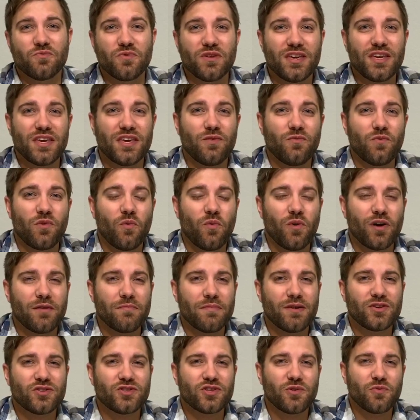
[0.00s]
We want to
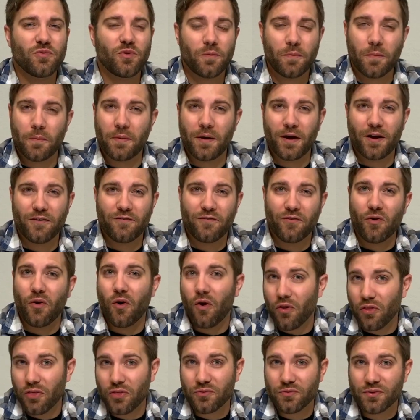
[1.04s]
make sure that we're prepared for
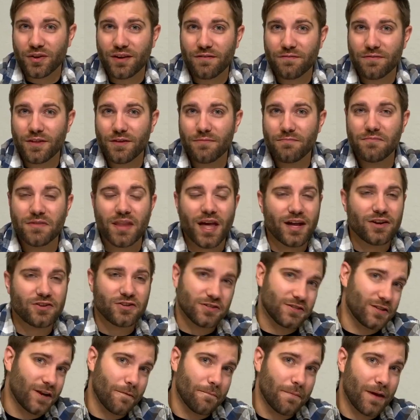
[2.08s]
all 3 of them, not
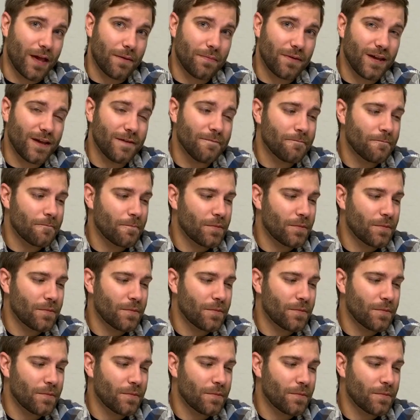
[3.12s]
just our baby.